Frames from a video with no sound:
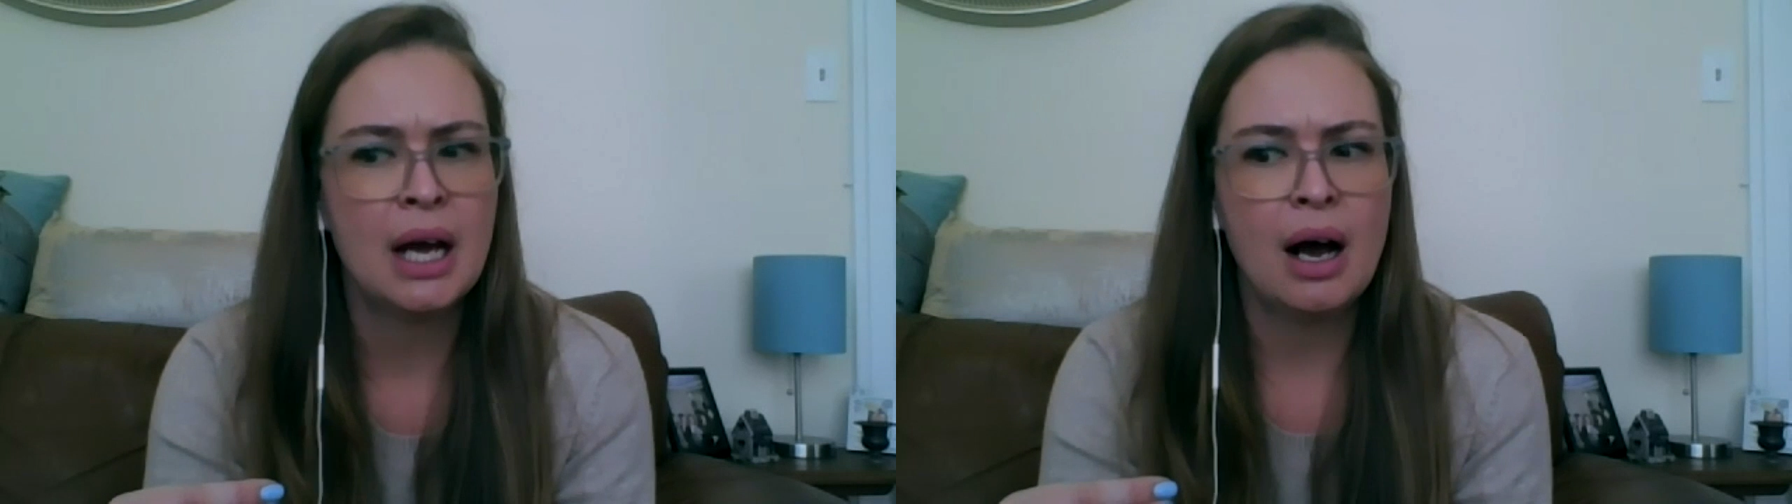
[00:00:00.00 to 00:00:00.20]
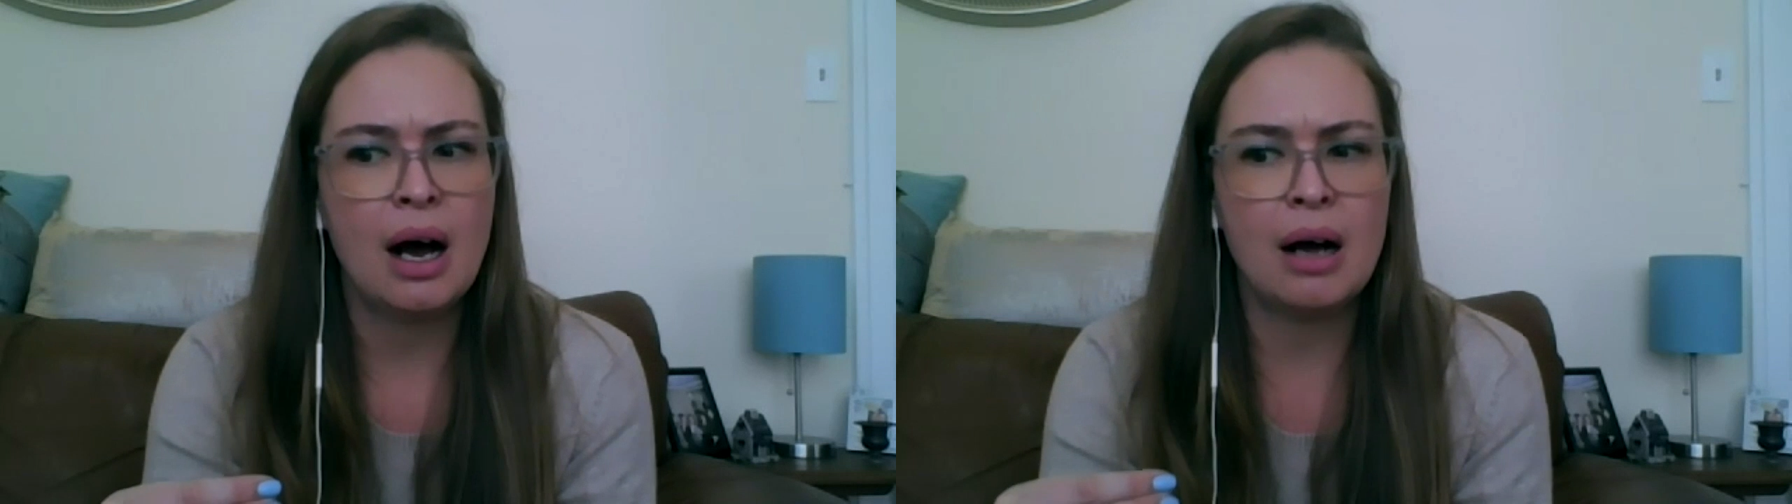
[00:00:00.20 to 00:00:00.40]

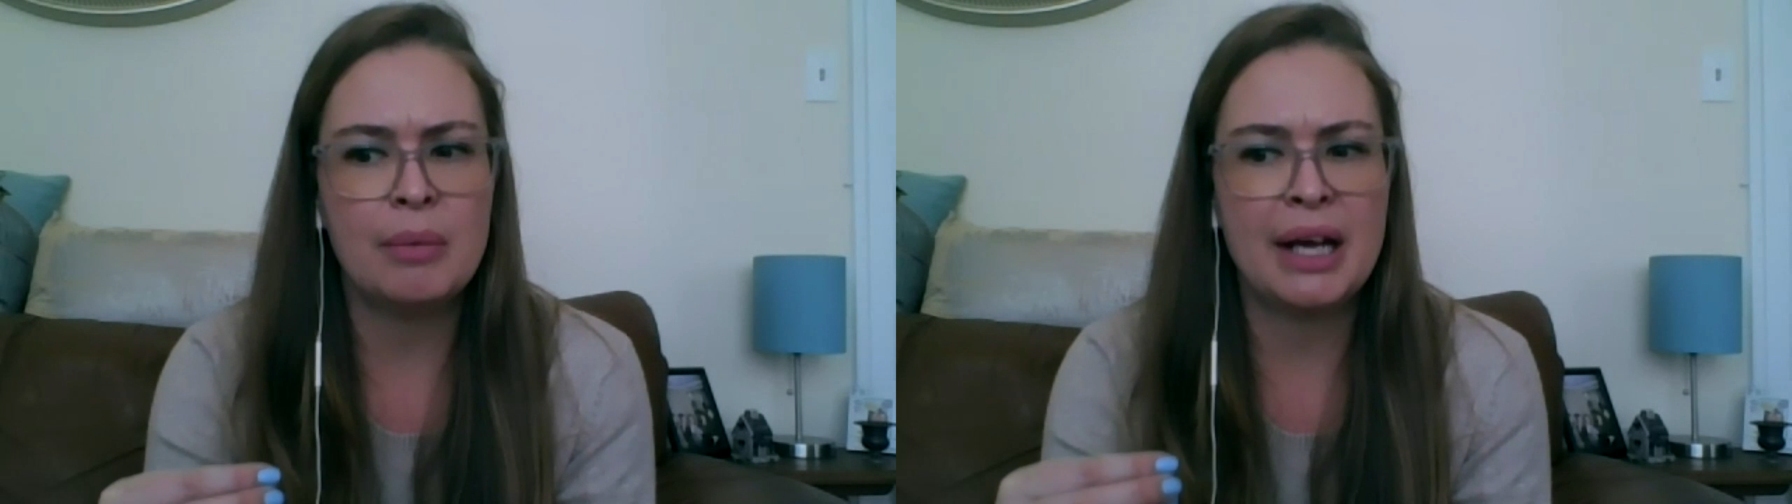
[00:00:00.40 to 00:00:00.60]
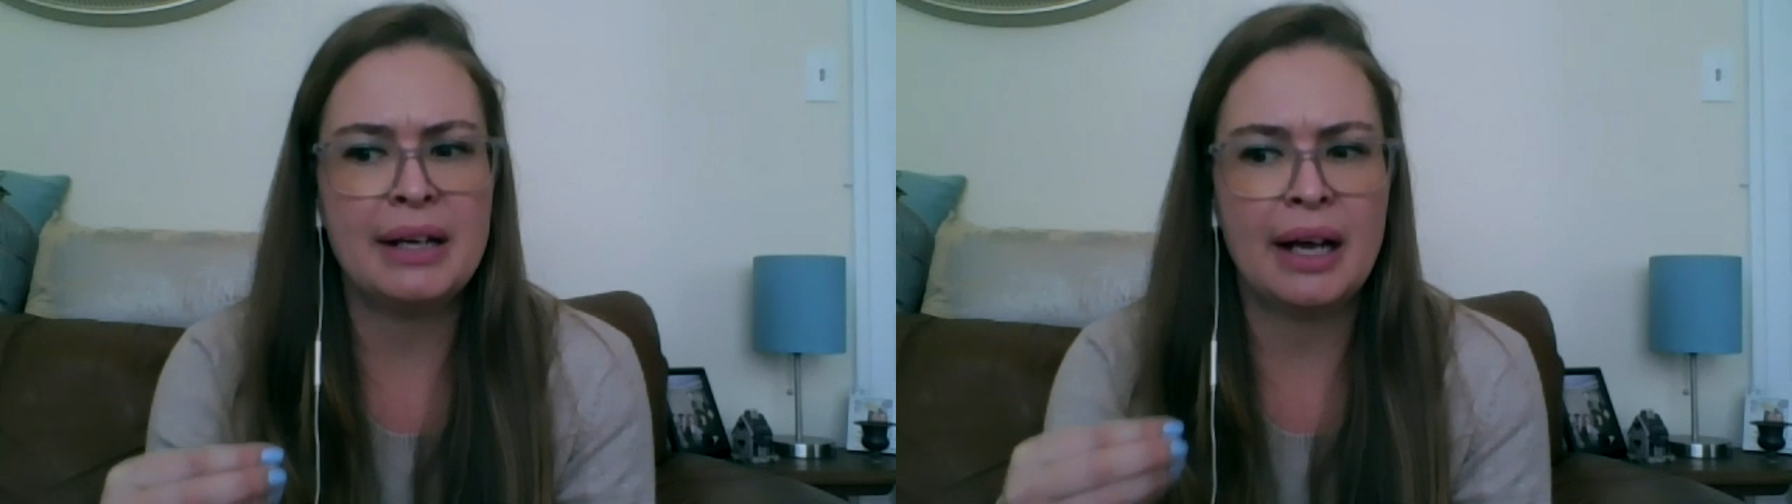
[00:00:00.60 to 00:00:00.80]
um,
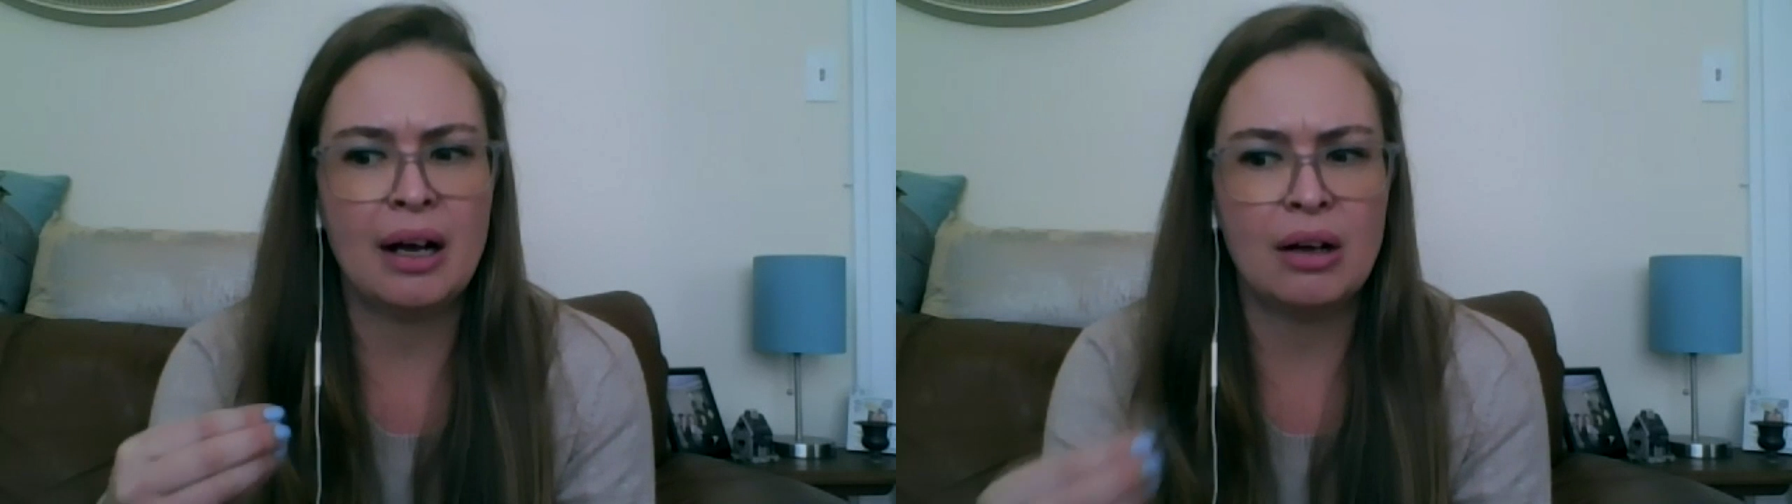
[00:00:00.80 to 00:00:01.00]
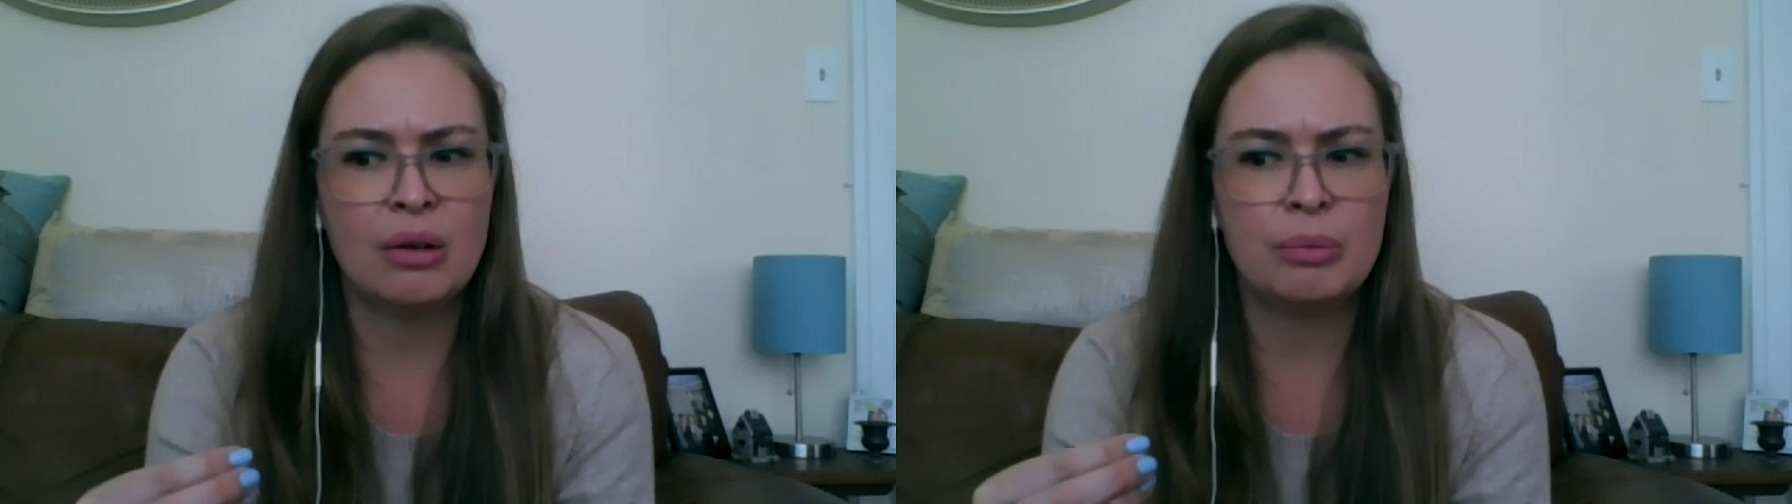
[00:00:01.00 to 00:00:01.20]
and
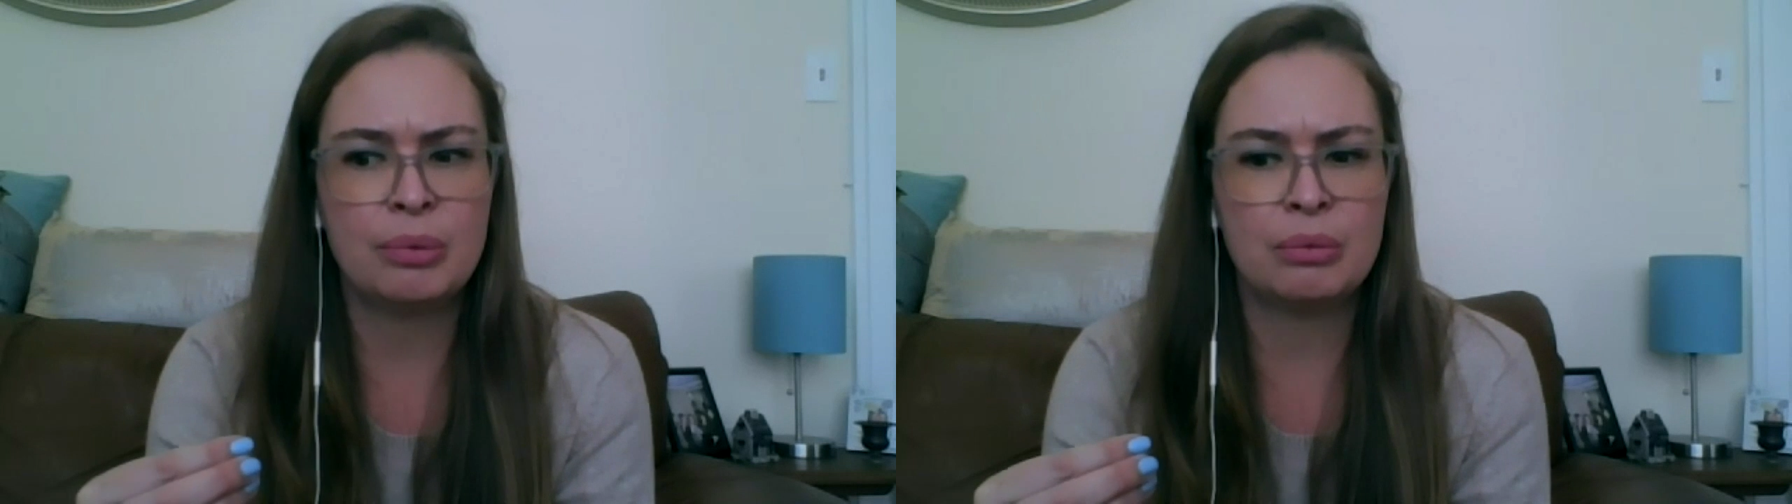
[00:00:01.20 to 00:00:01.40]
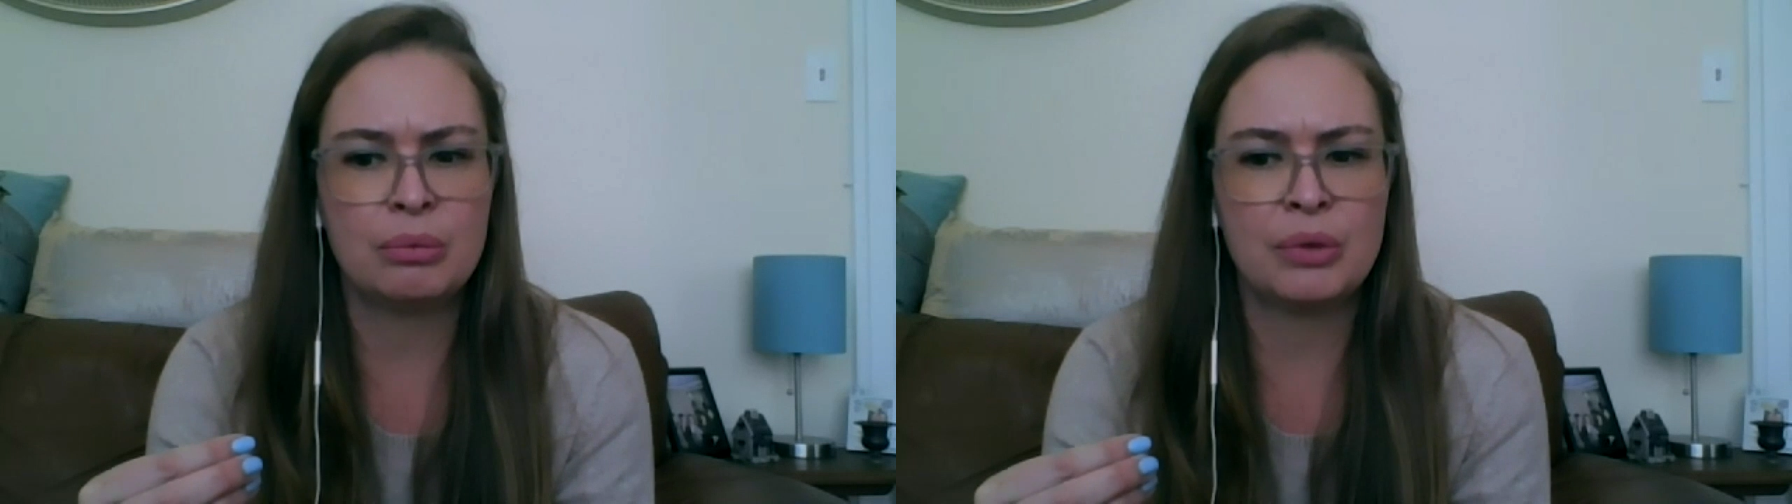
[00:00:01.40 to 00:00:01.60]
help
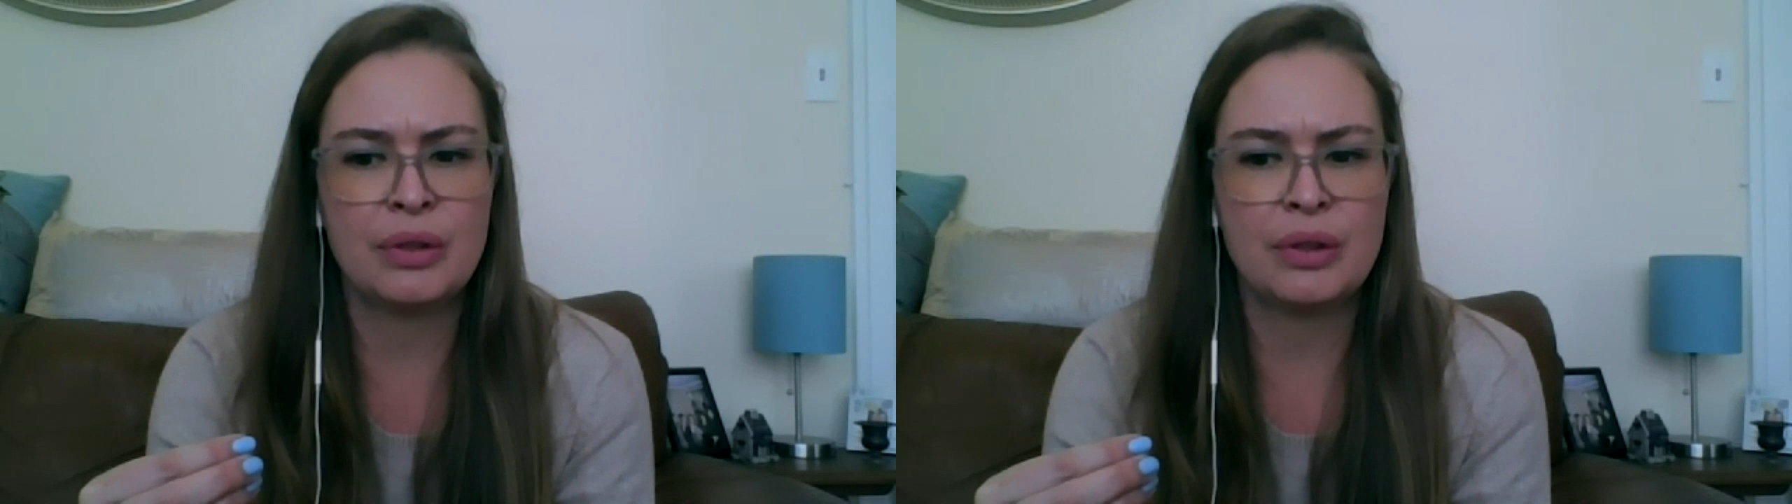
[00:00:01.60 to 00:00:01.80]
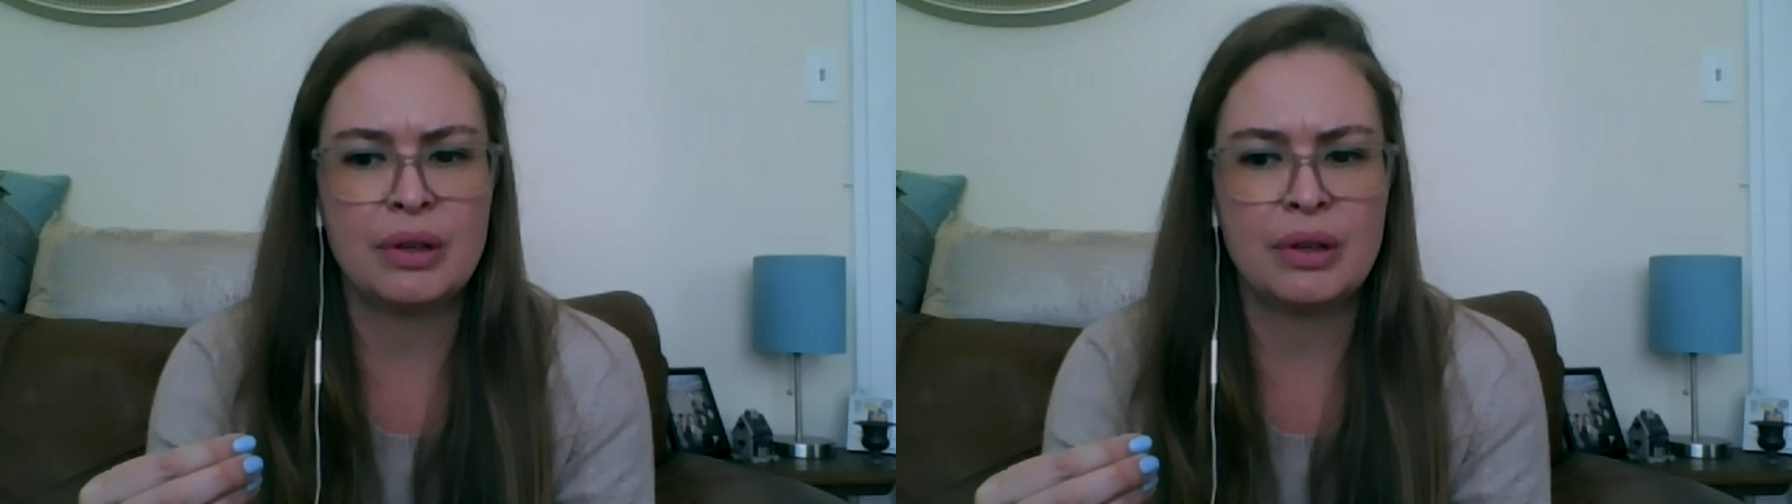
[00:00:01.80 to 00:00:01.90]
with